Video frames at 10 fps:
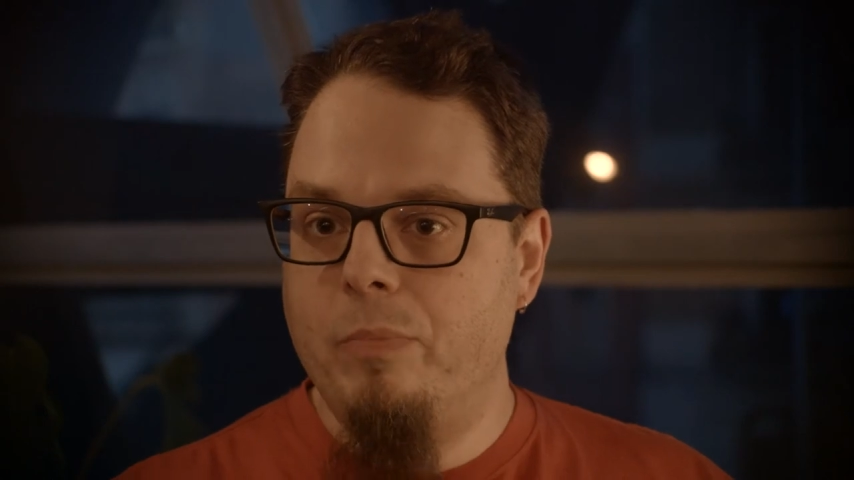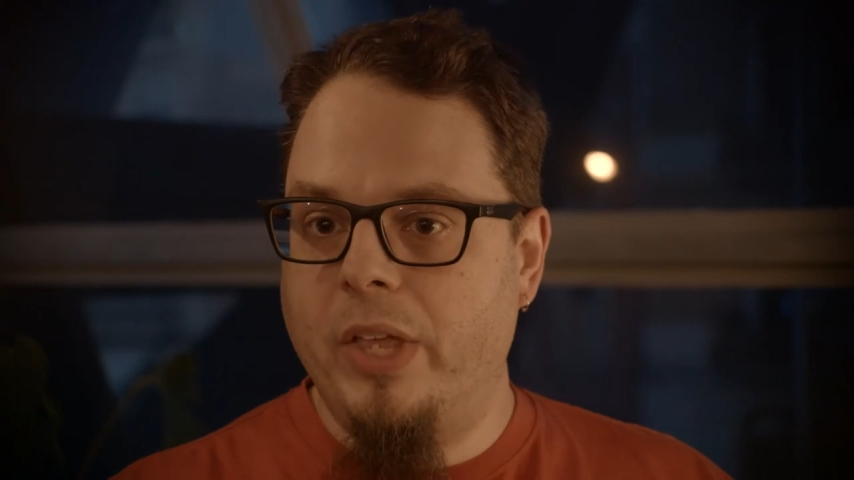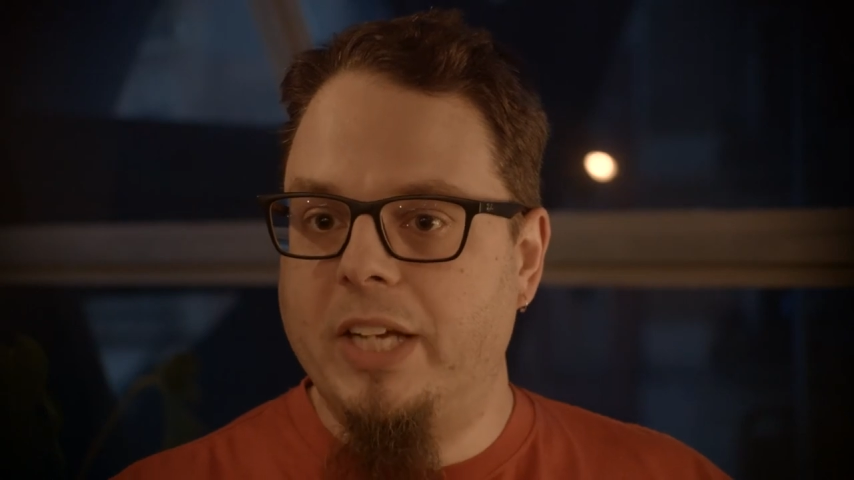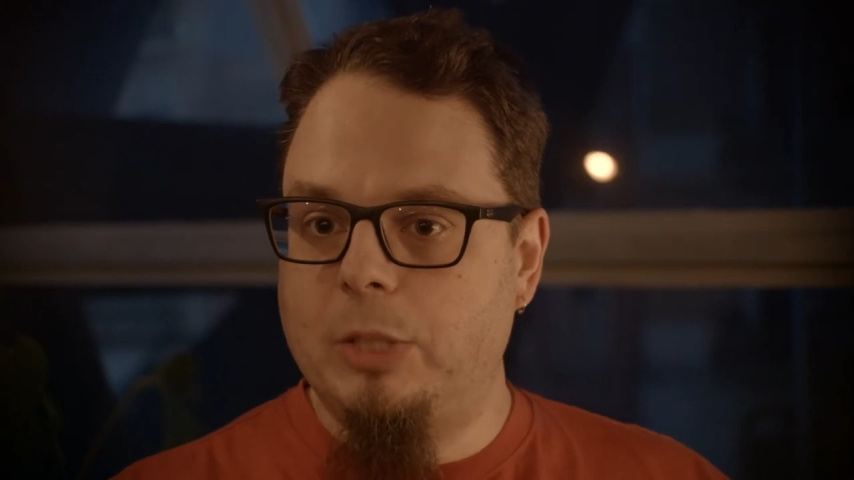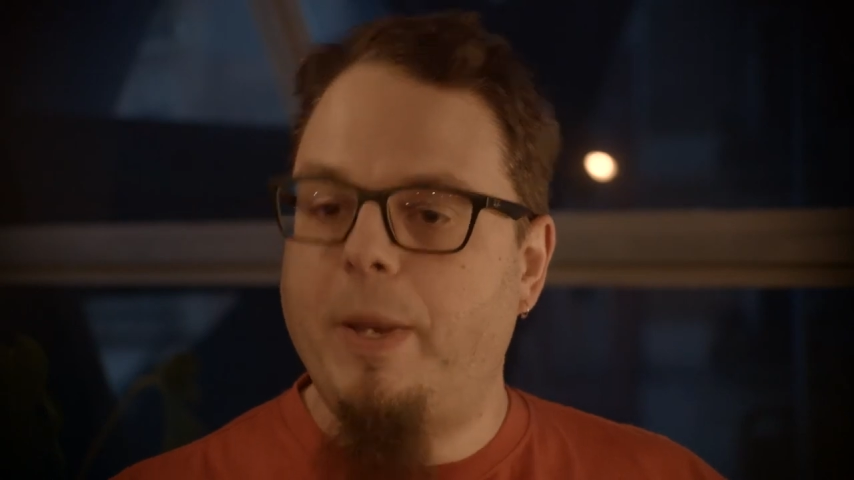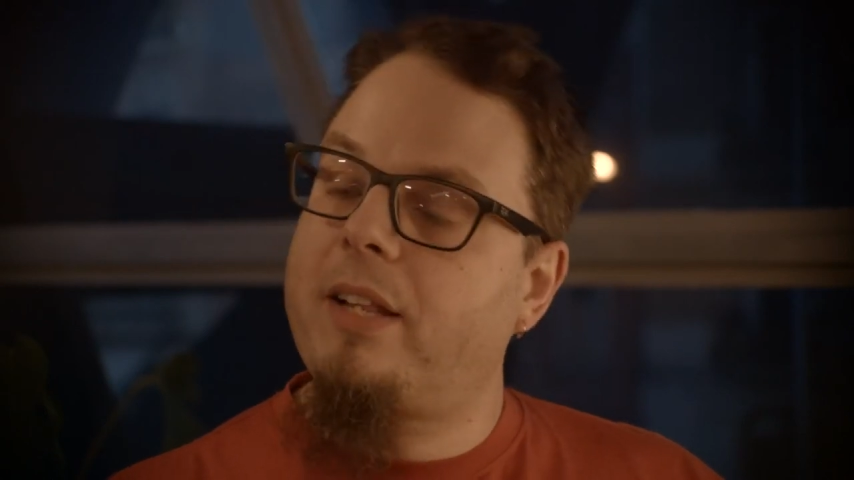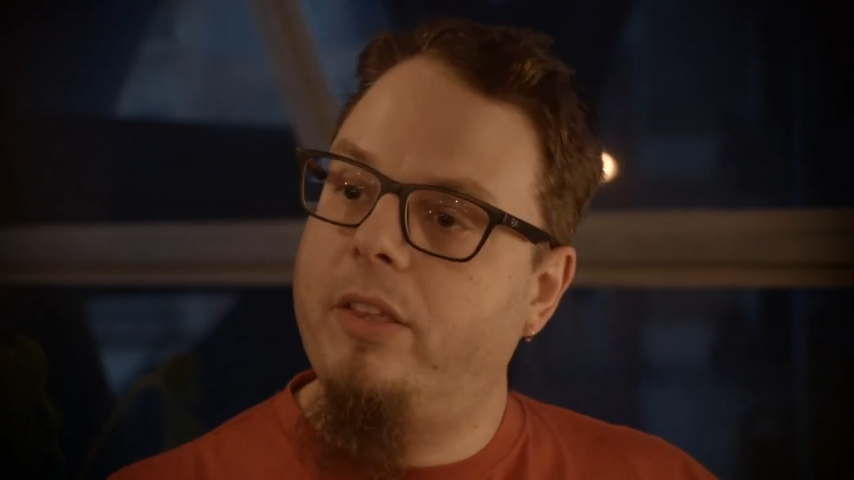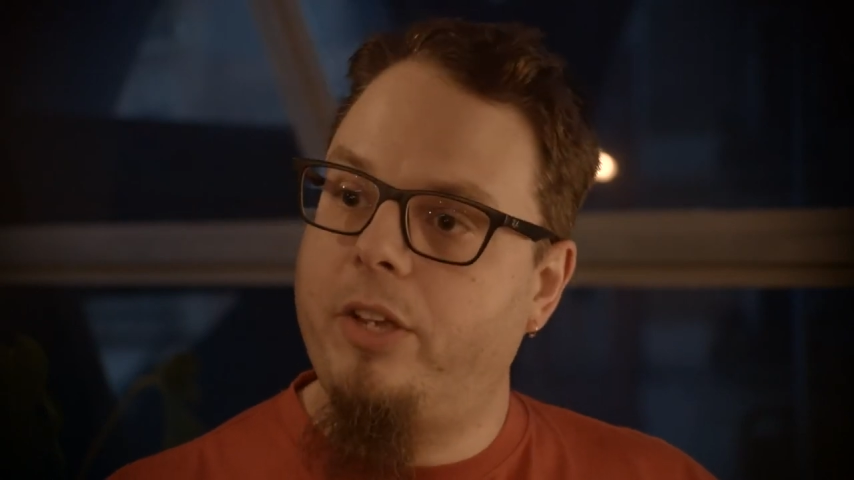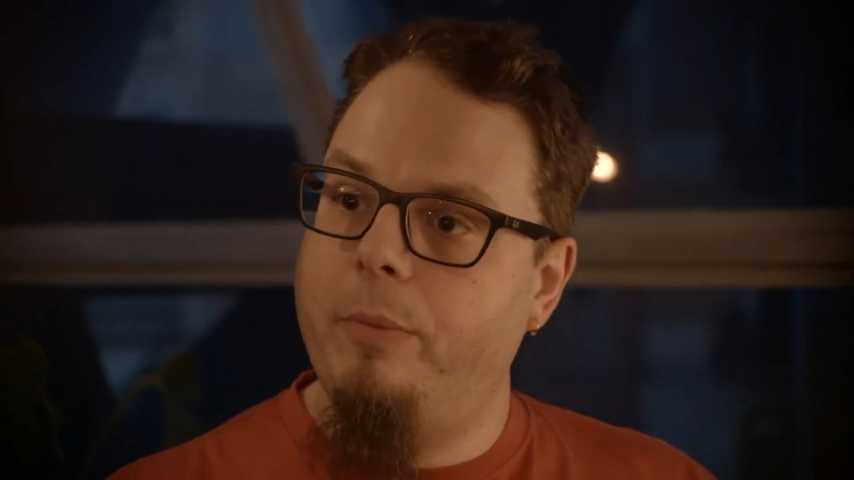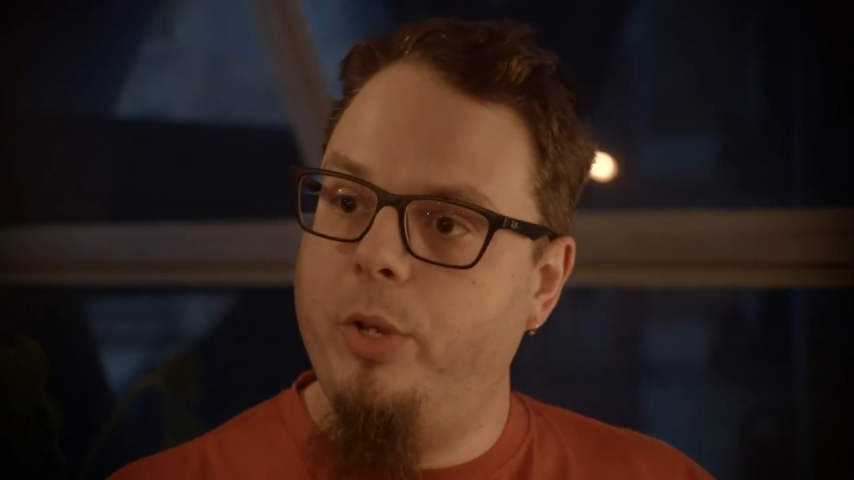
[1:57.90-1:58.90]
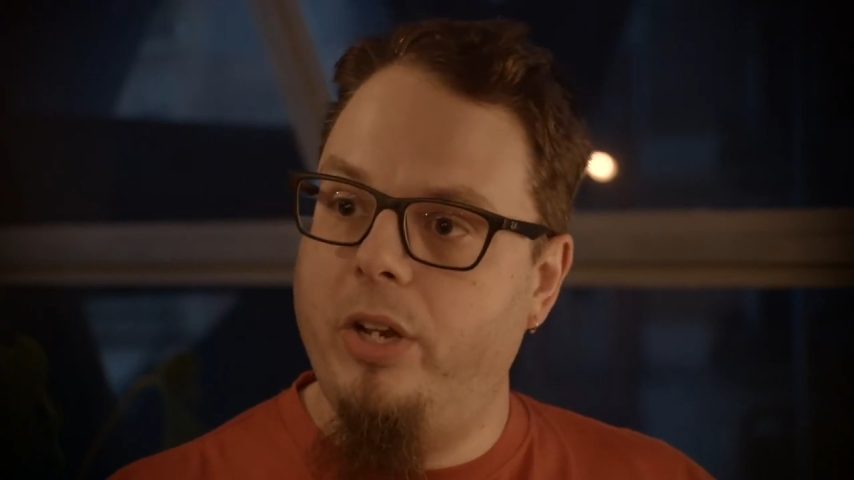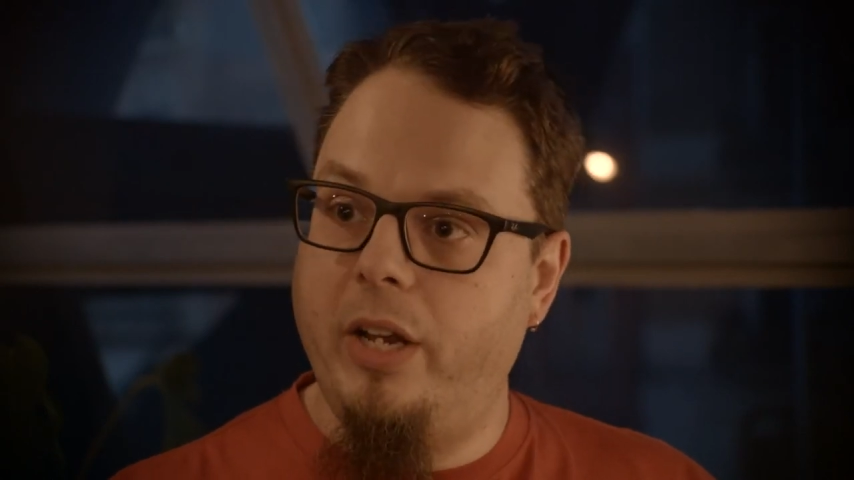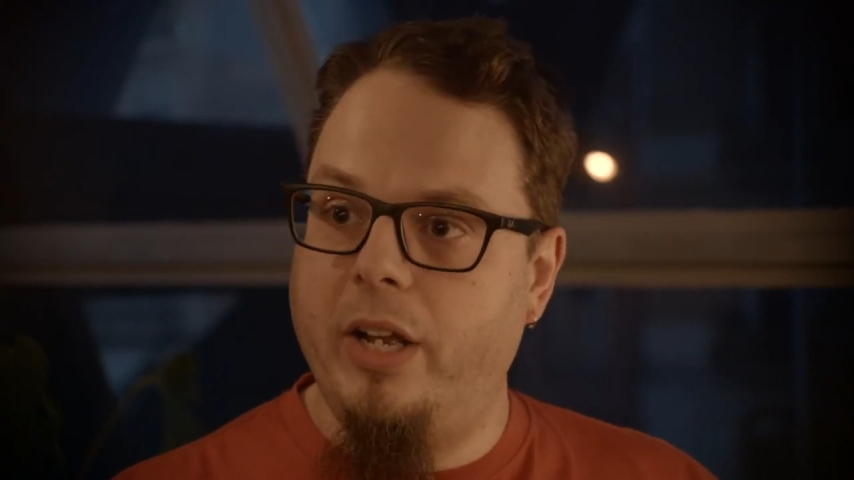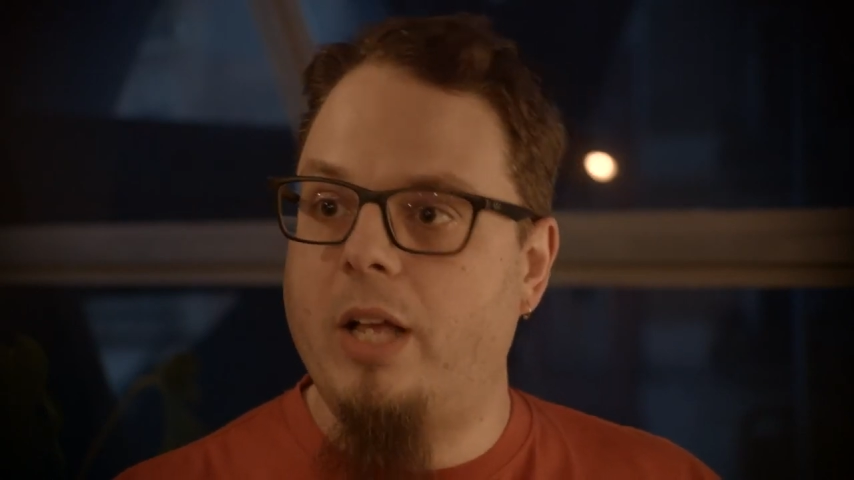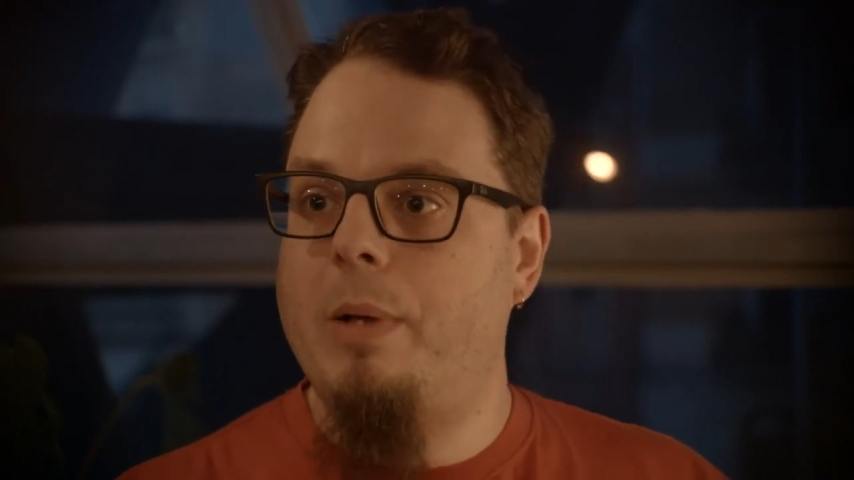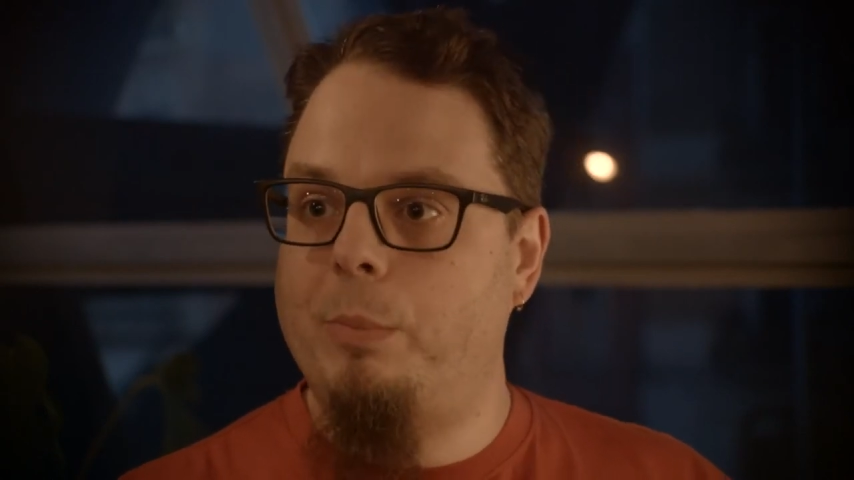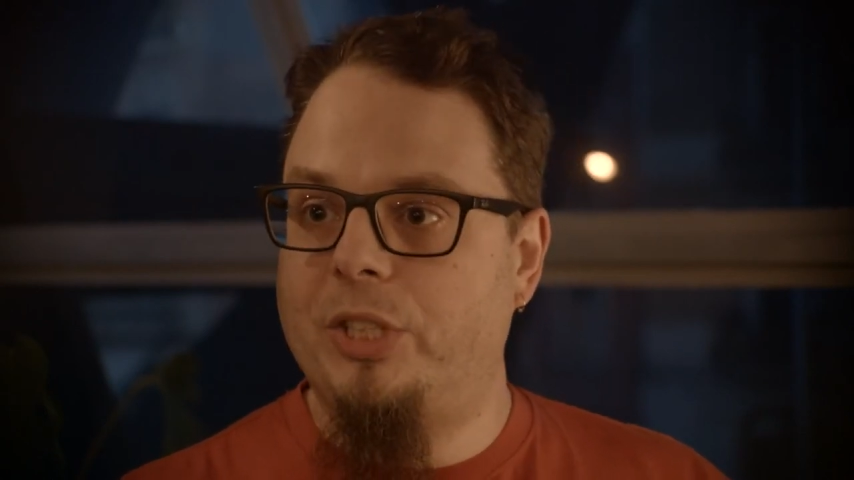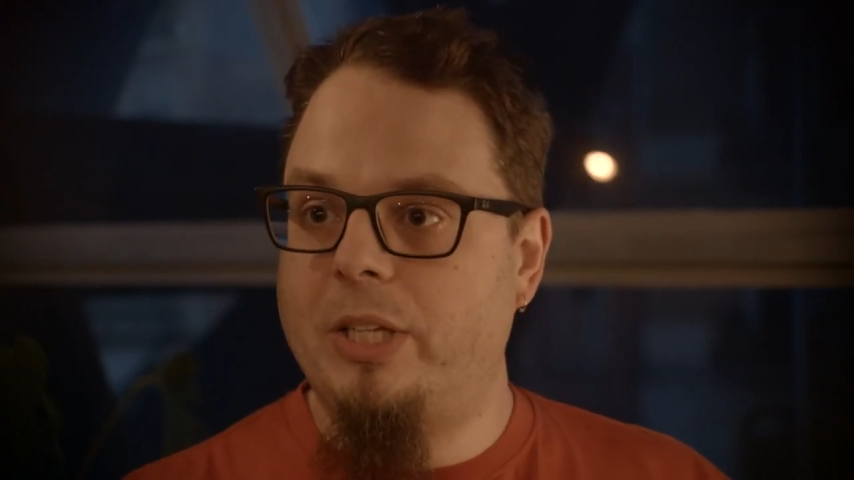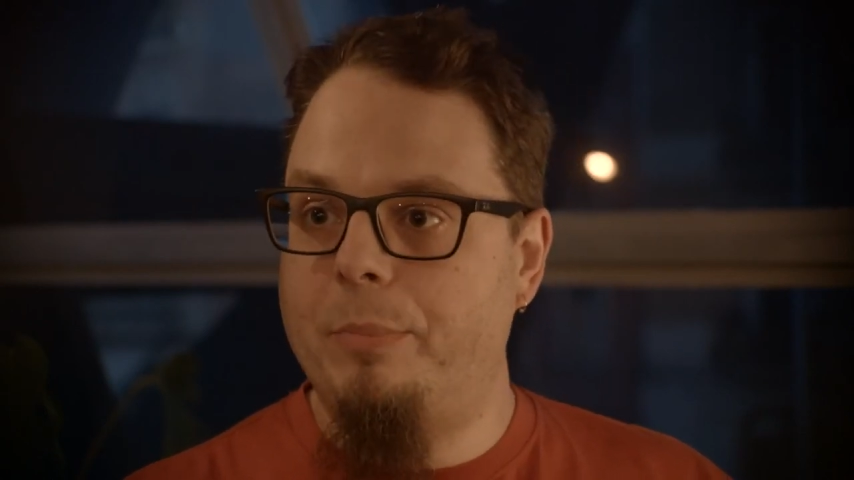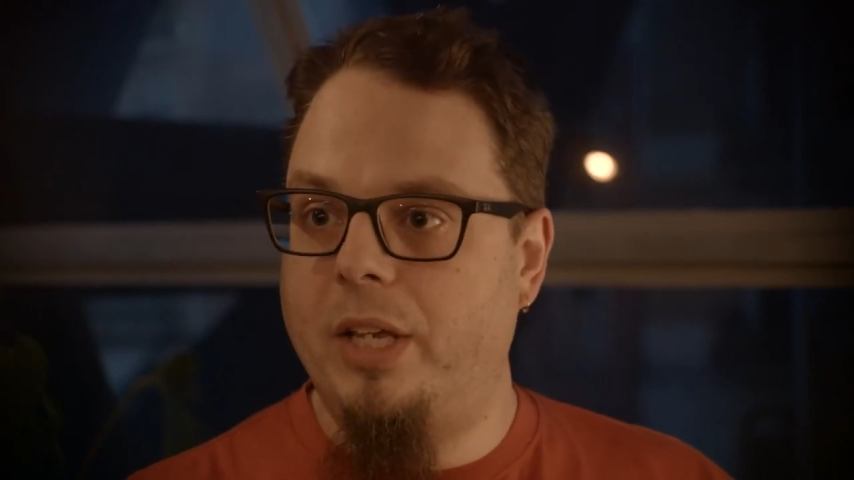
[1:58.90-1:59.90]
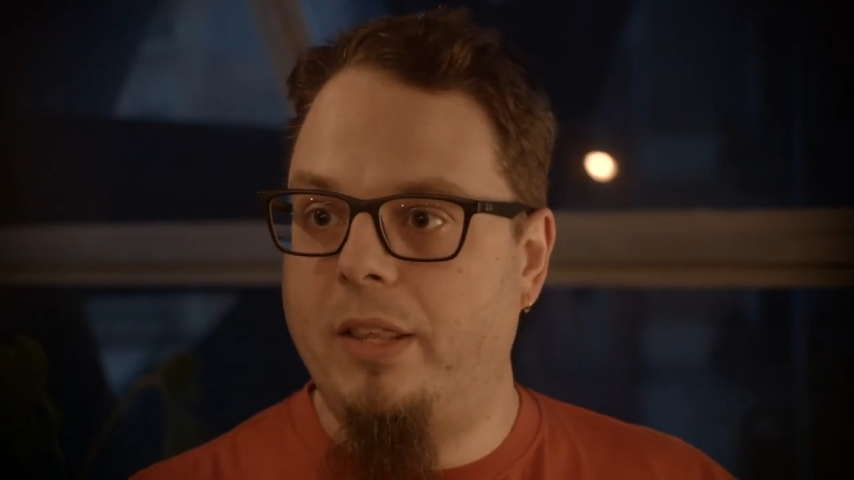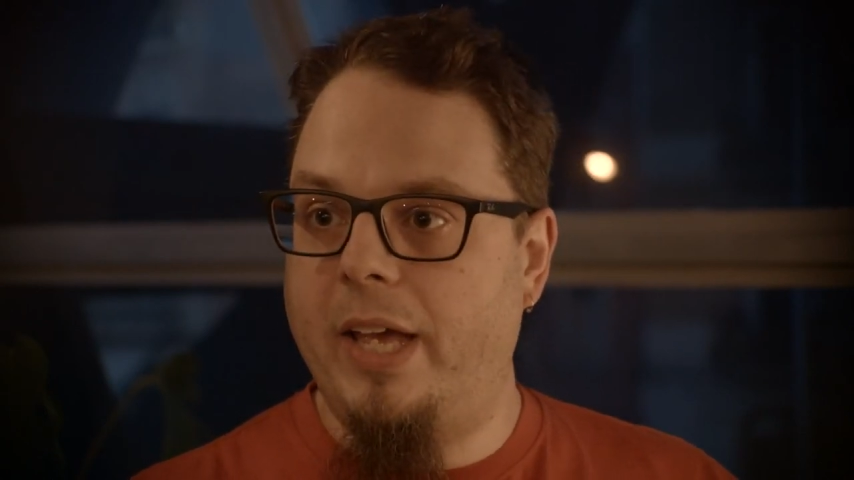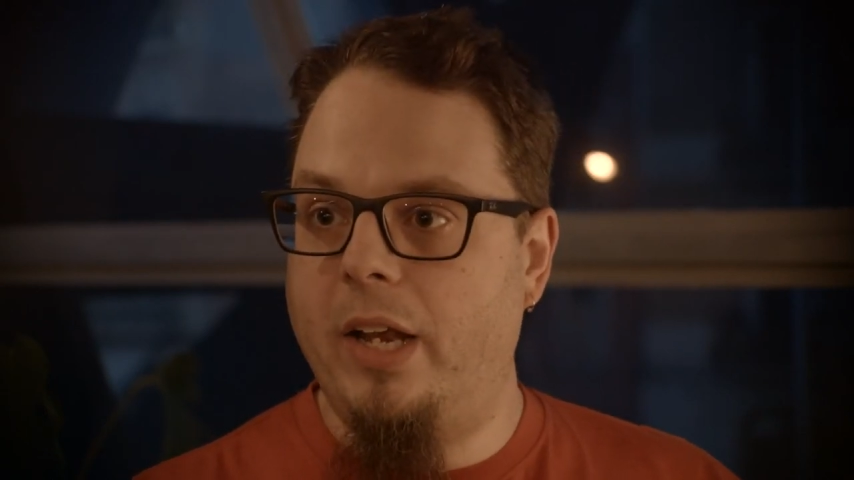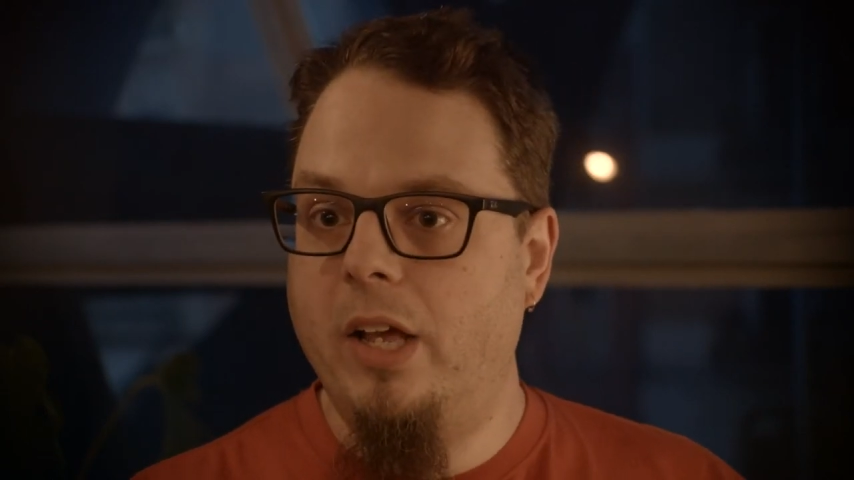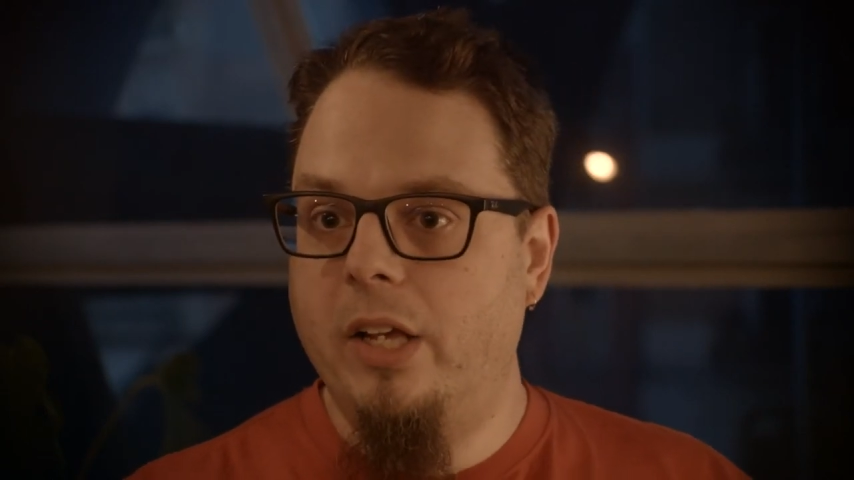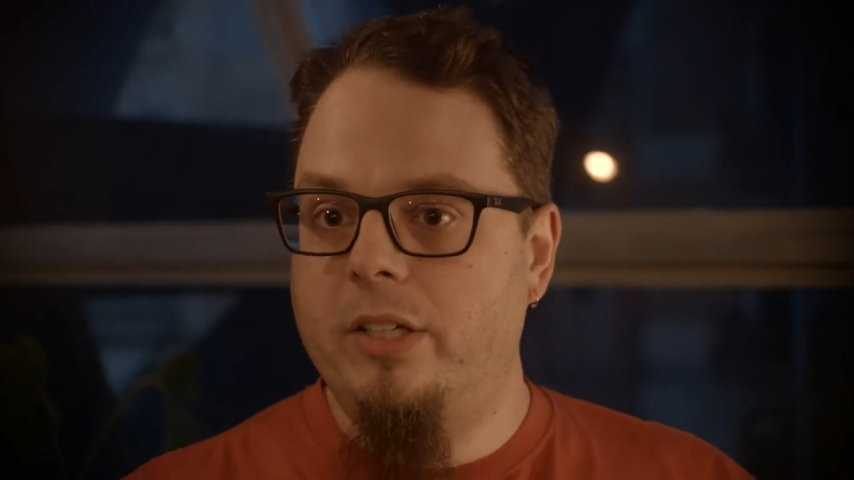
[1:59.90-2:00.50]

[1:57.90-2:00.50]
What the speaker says: expect the community to come up with something that